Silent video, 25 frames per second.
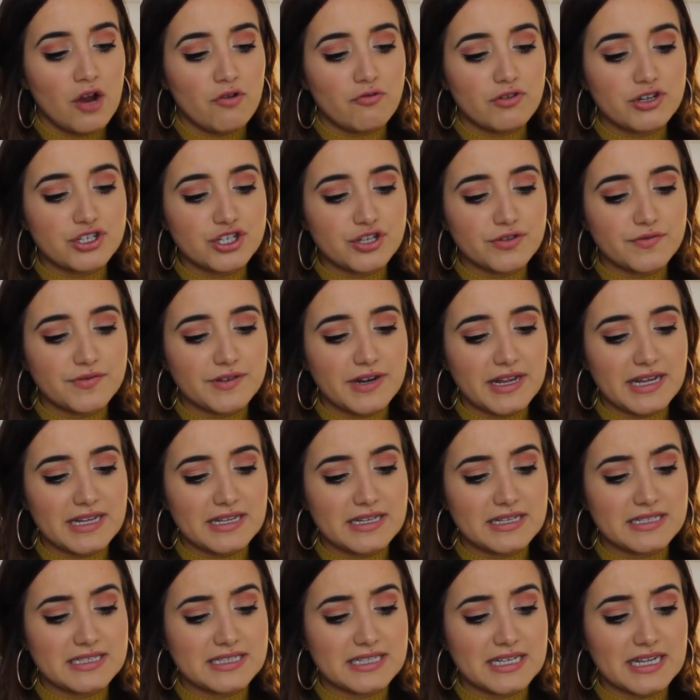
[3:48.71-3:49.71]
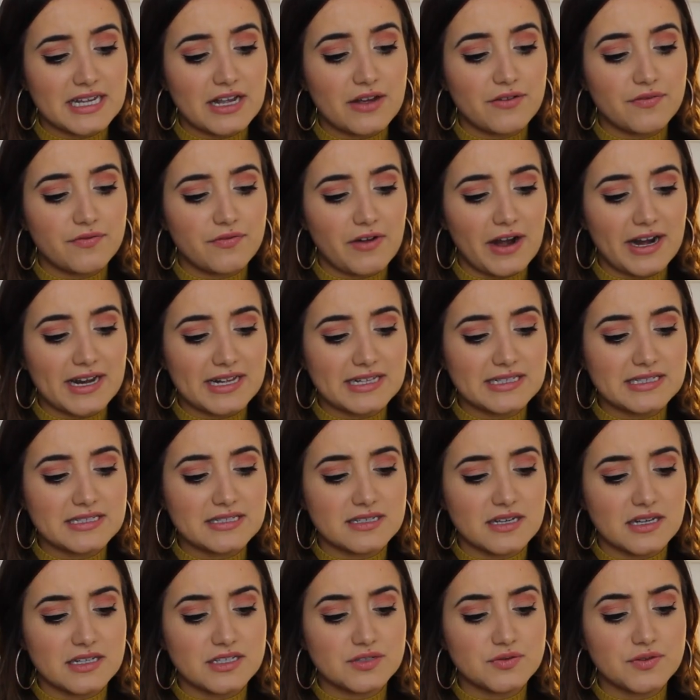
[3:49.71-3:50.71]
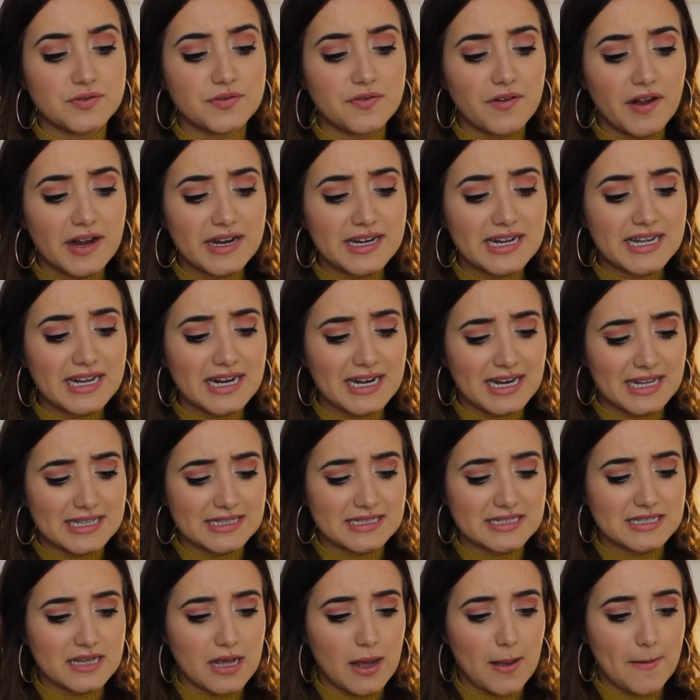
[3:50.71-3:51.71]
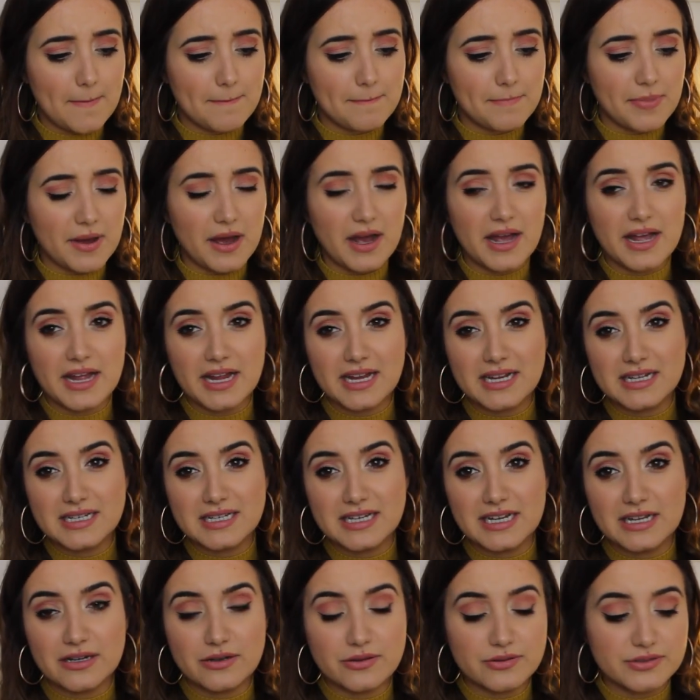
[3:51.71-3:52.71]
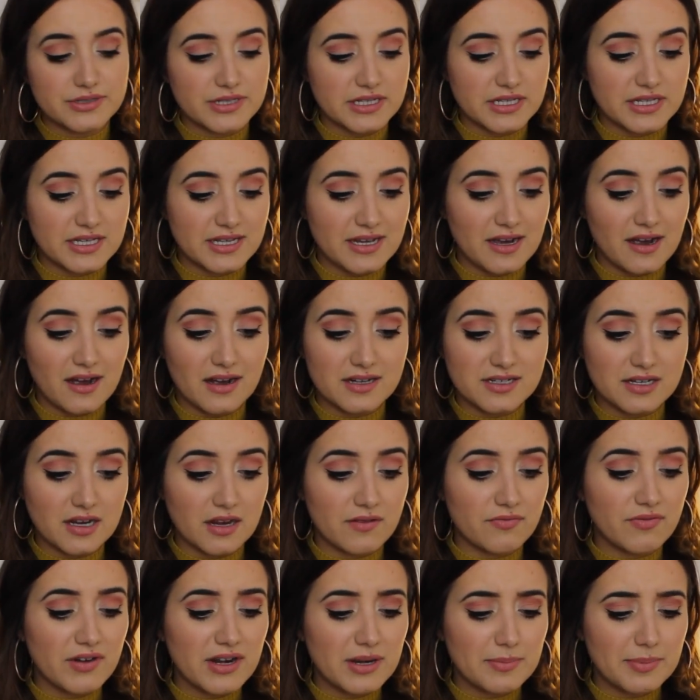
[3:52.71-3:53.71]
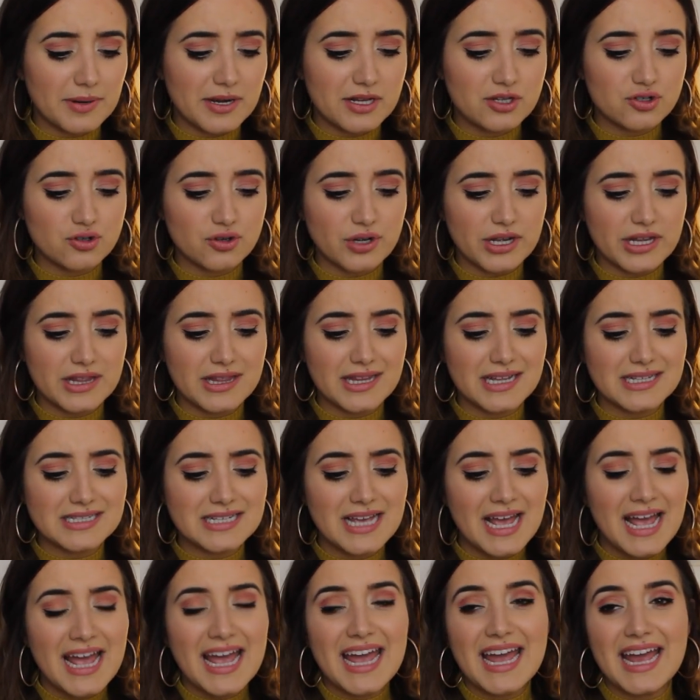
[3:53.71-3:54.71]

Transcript: Rejuvenating Frankincense Refining Cleanser by Neil's Yard. I've really been enjoying this.